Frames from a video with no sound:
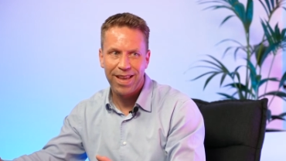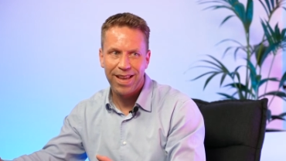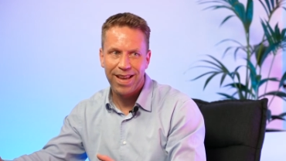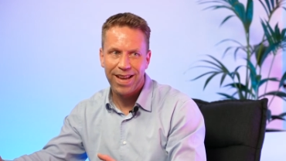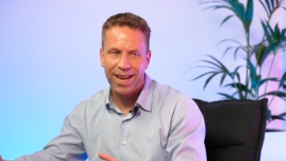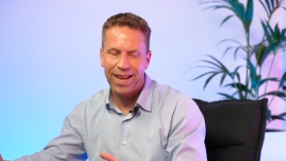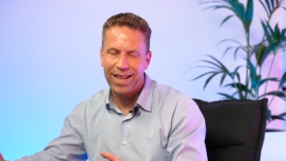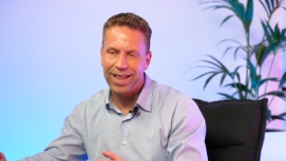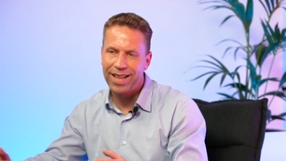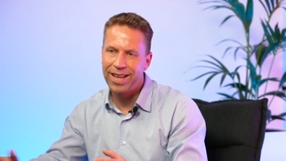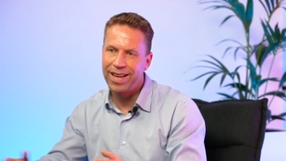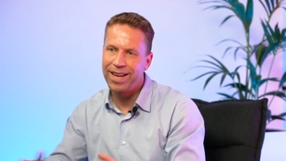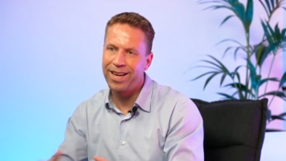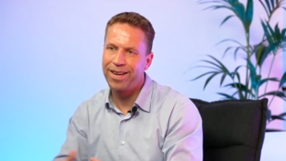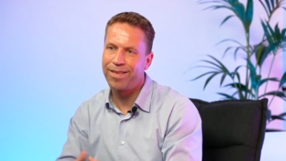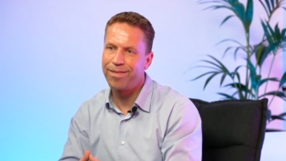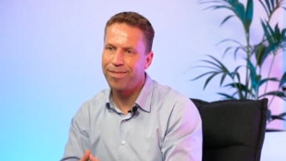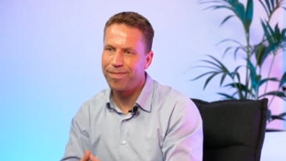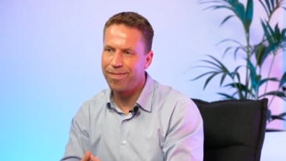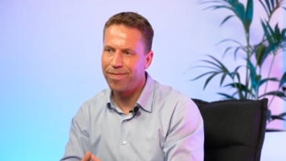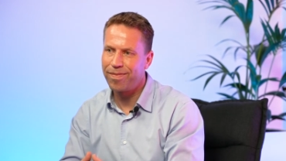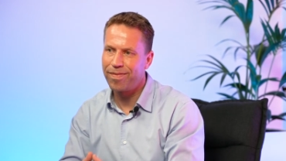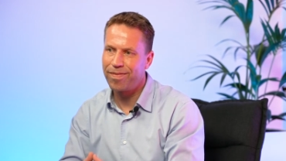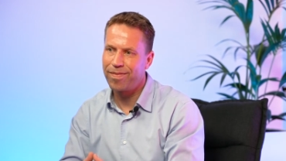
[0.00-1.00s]
and then
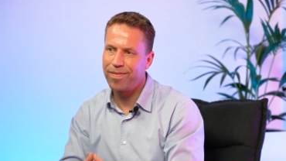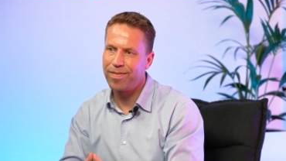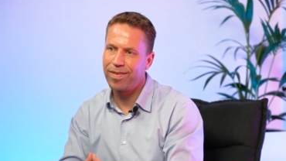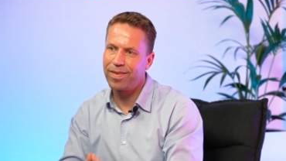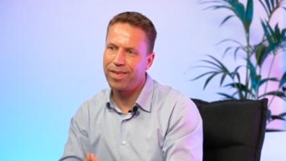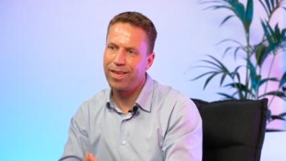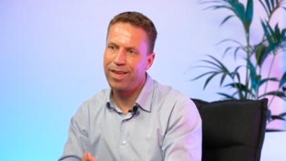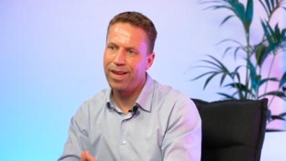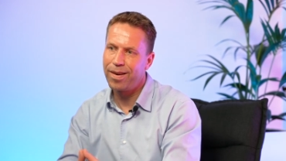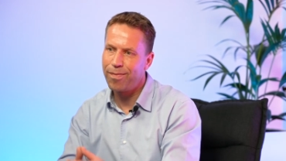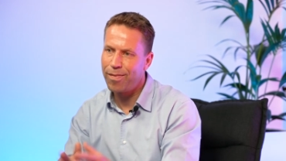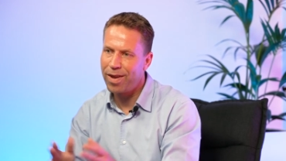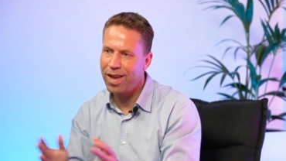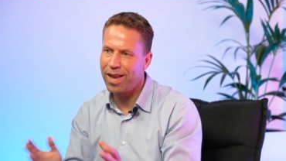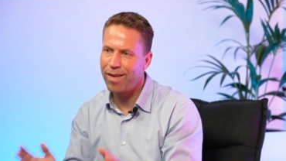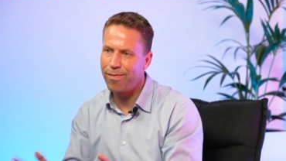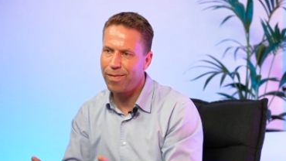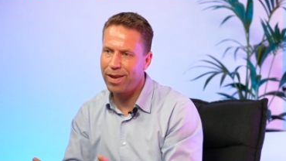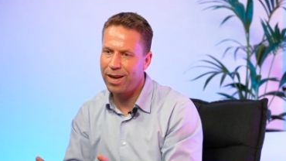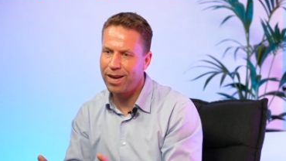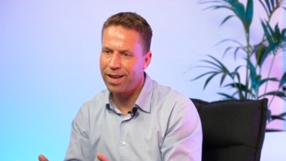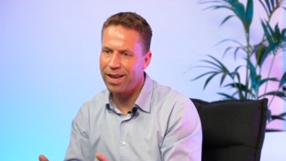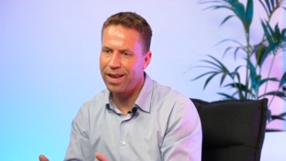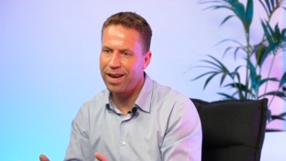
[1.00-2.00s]
there may have
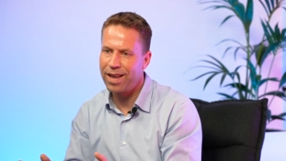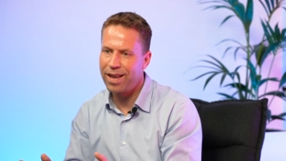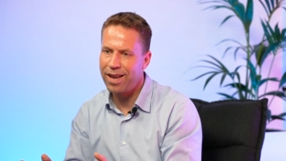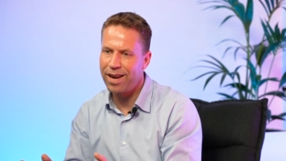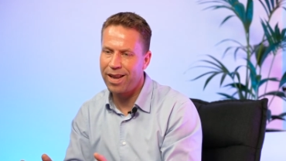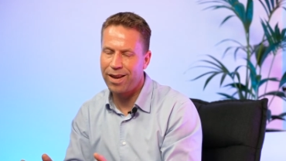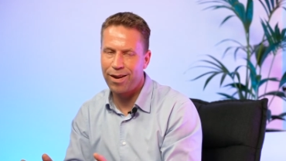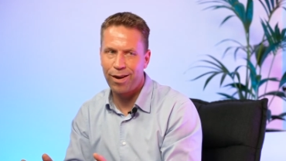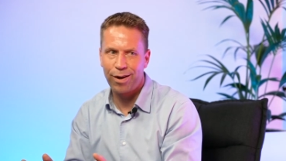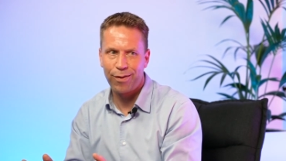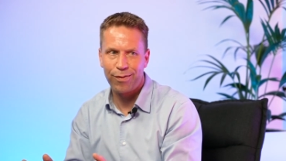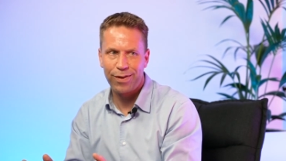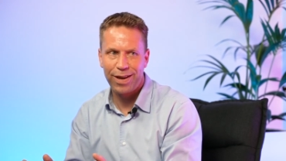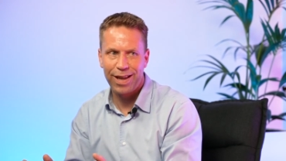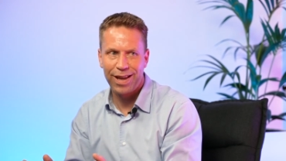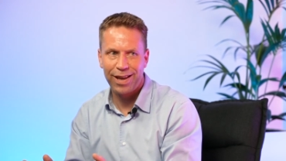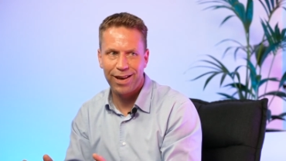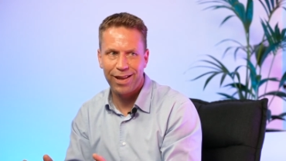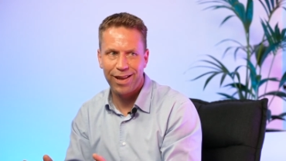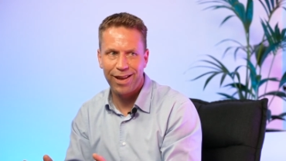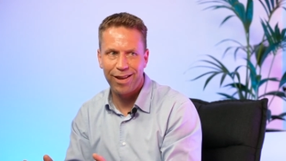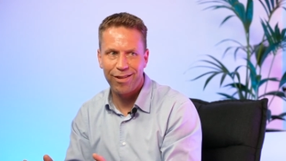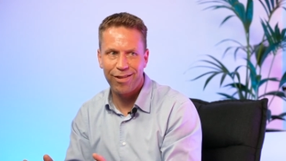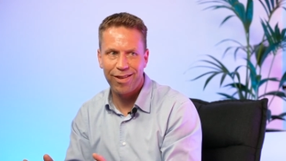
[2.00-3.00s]
been any kind of
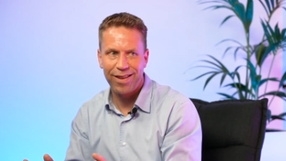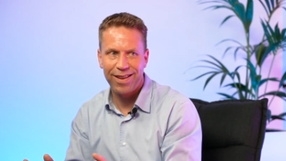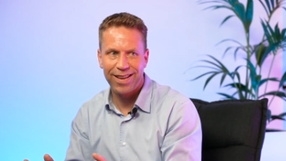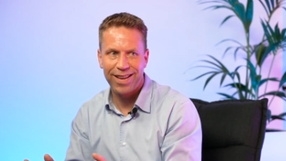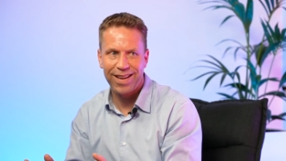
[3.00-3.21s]
delays.